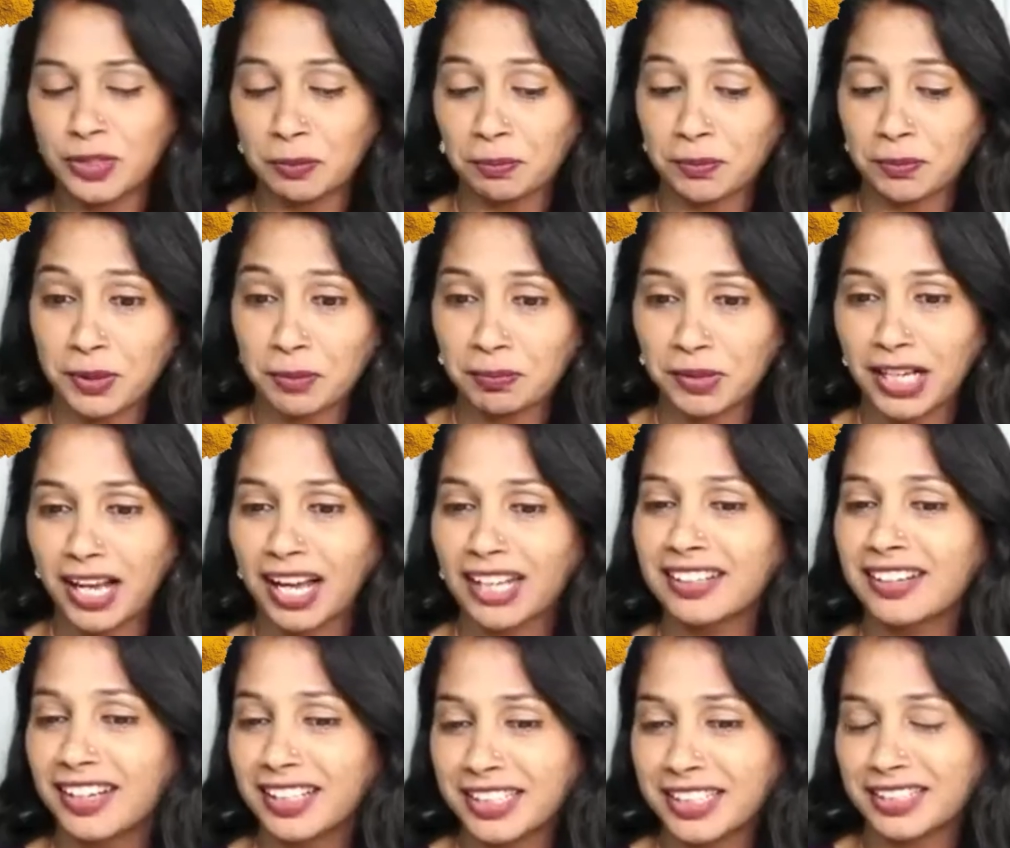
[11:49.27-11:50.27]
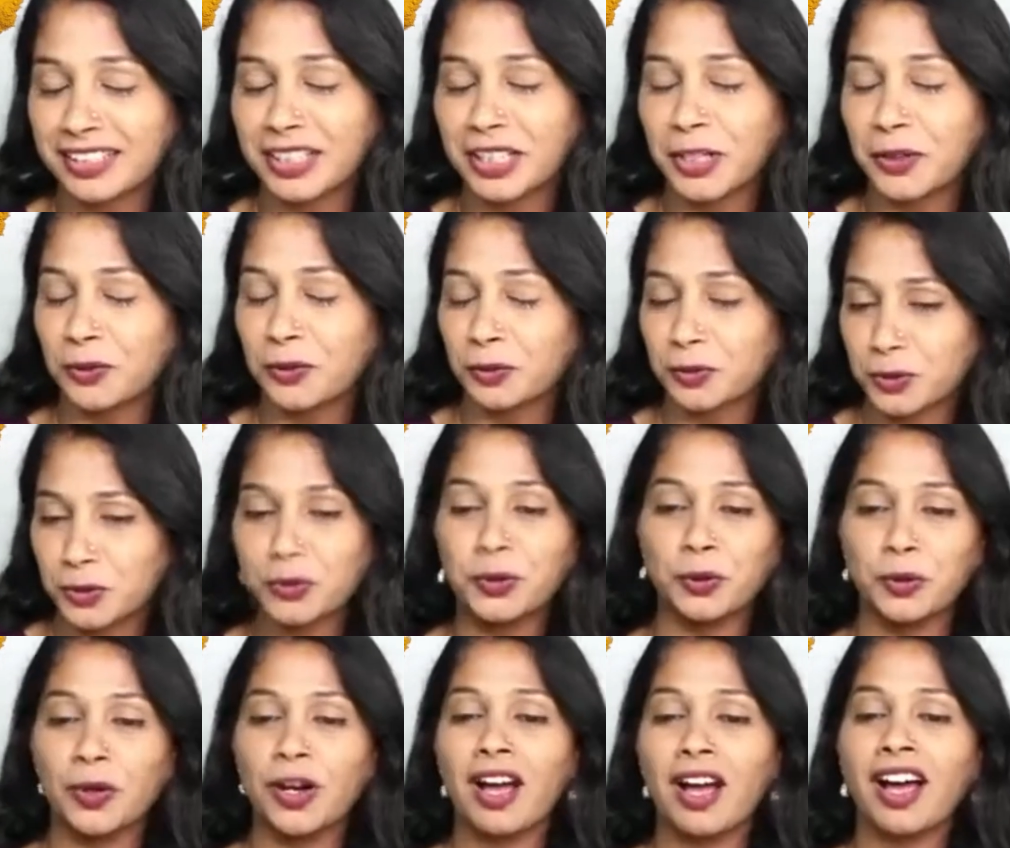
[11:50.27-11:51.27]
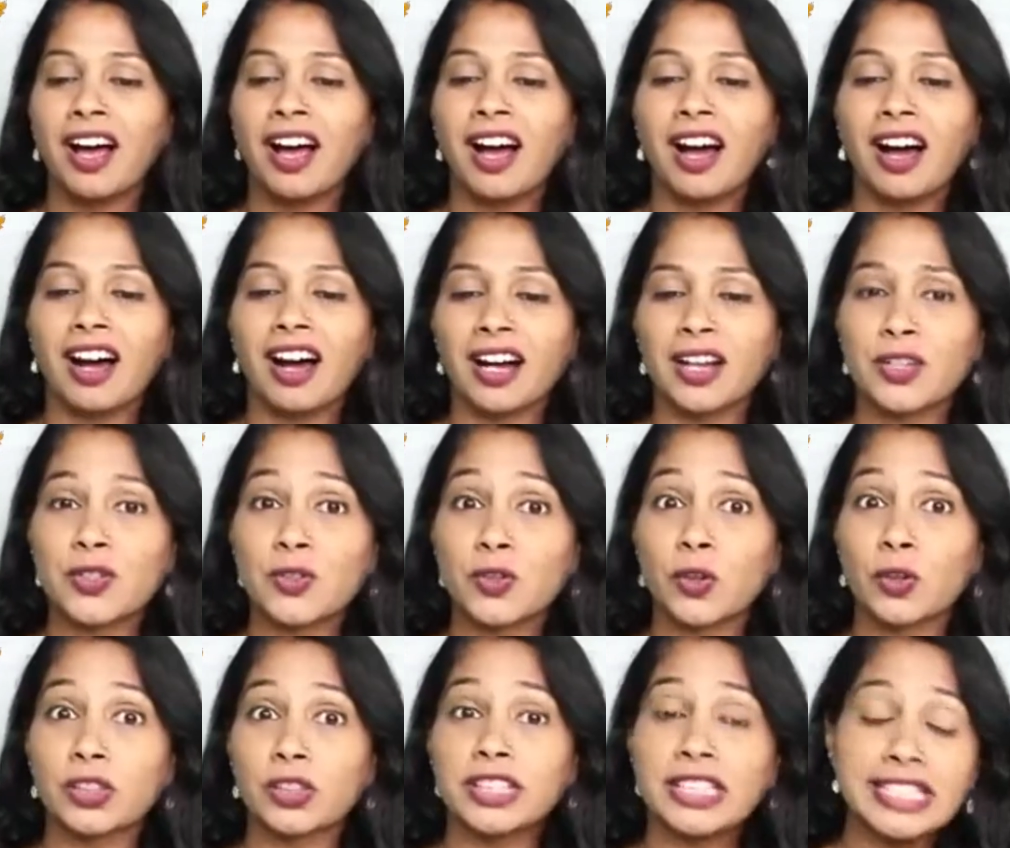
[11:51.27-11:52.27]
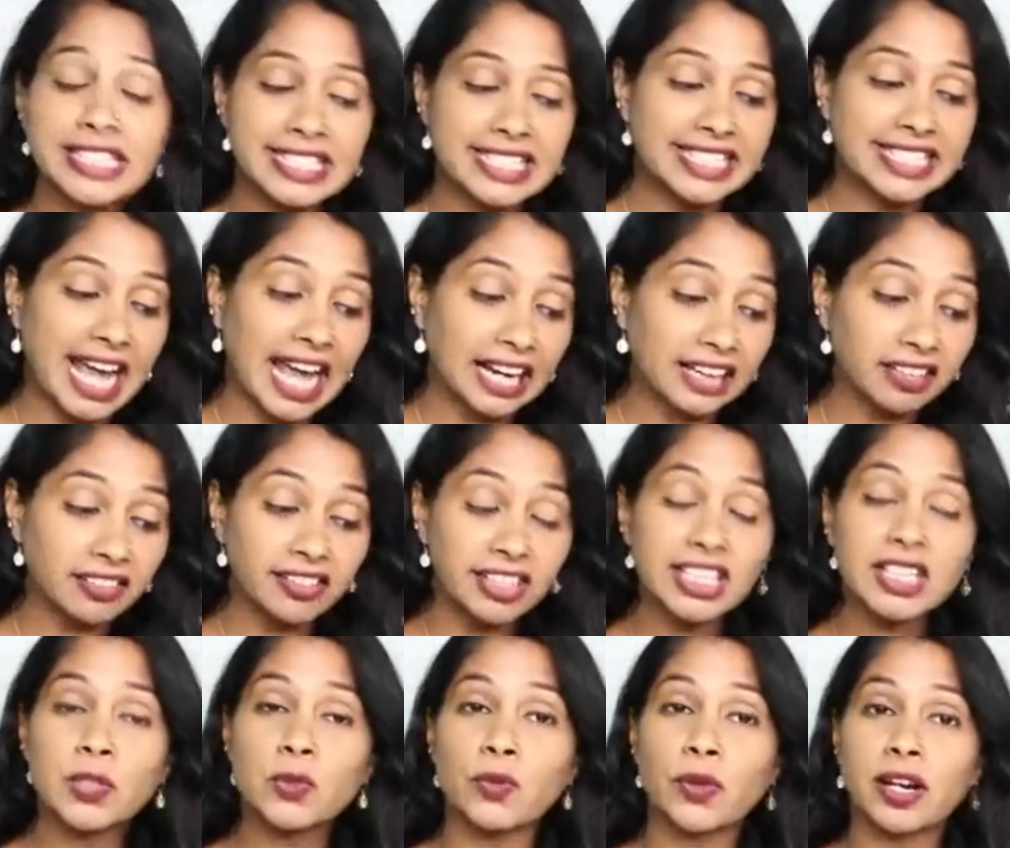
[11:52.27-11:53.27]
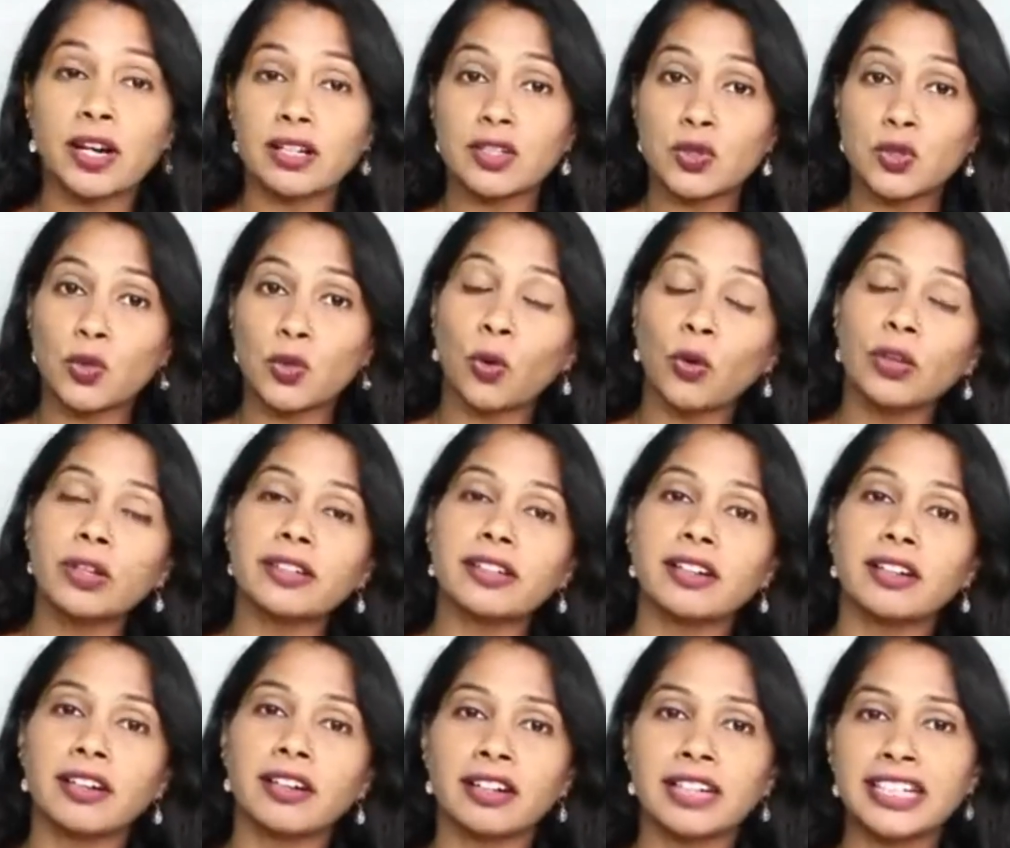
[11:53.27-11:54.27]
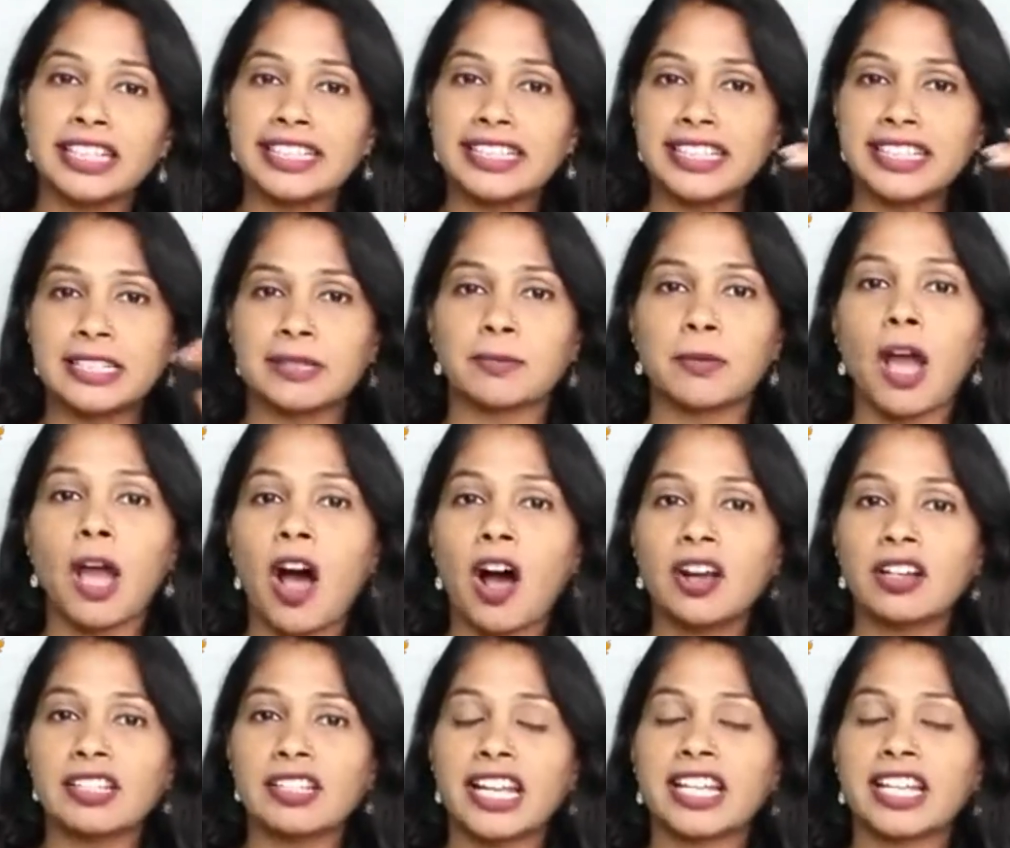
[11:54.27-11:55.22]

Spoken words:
something I learned new too. So these jaggeries were sold in this block,